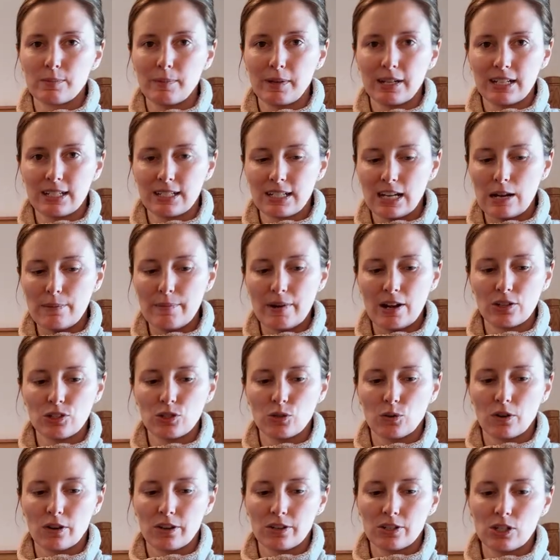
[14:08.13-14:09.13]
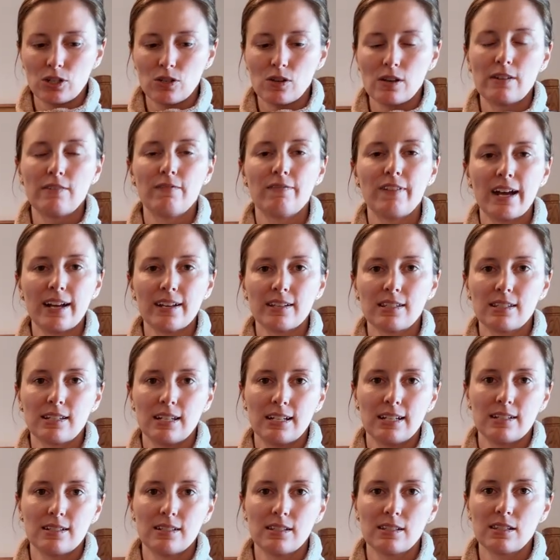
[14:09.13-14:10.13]
spending time outdoors, to invest
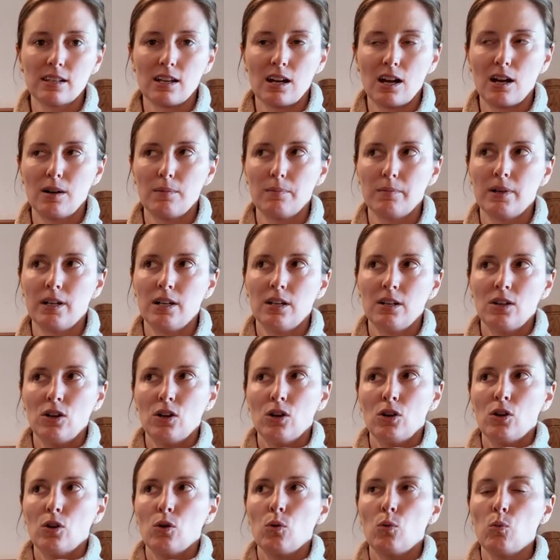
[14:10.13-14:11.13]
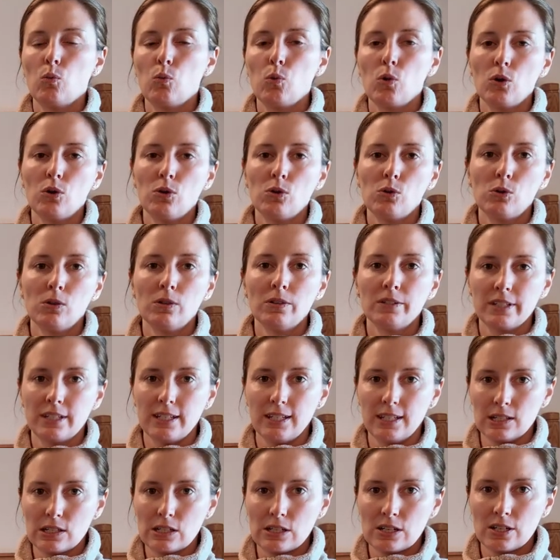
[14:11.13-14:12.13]
in some wool
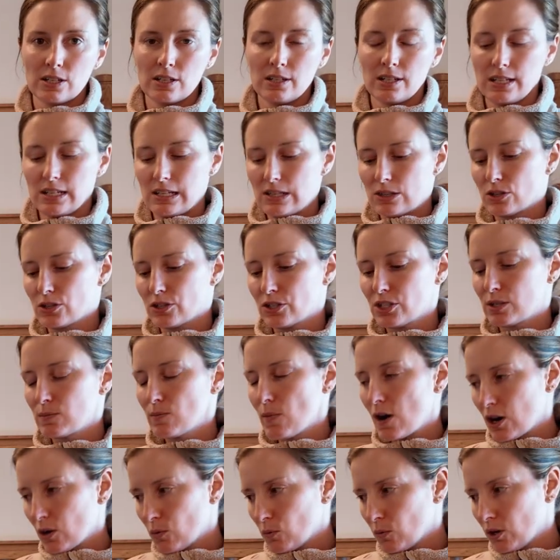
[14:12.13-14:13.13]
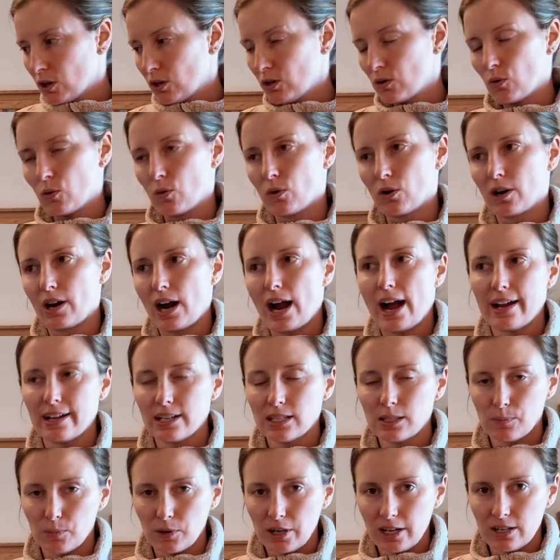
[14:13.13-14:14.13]
gear. Either Smart Wool or
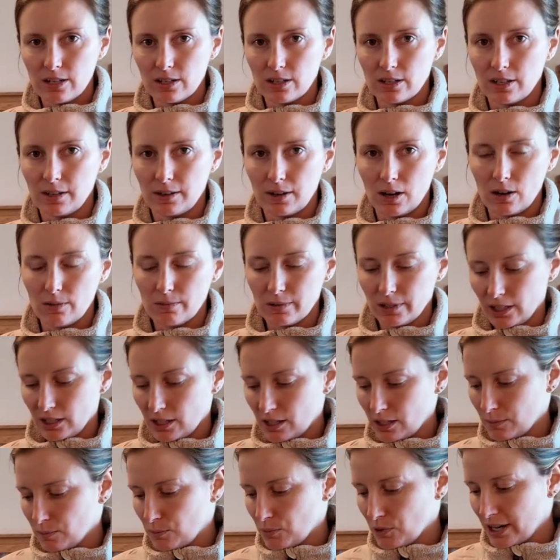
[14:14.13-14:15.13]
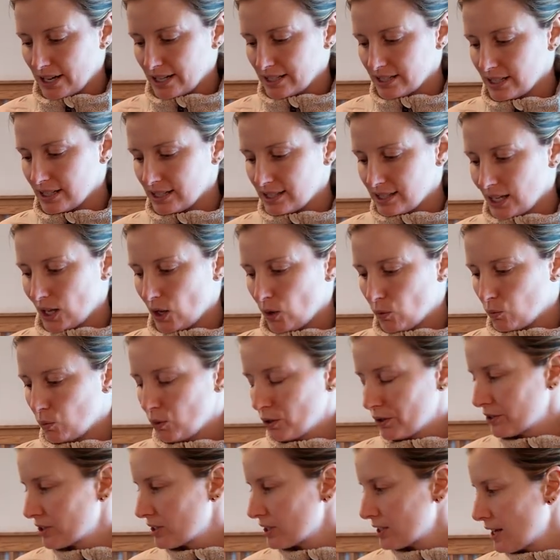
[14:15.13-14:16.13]
Icebreaker are really good brands that sell
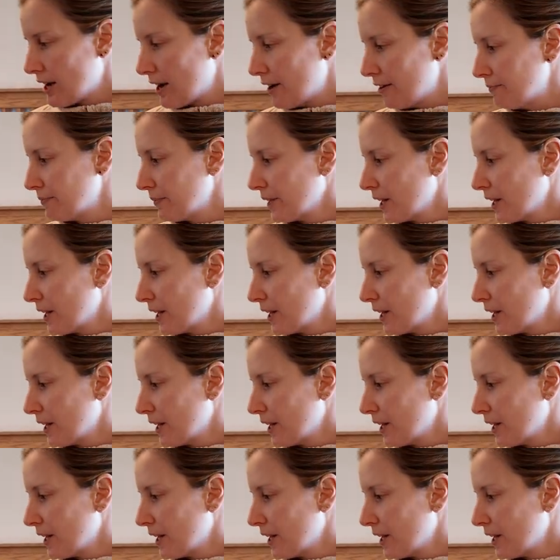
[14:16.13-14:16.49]
wool stuff.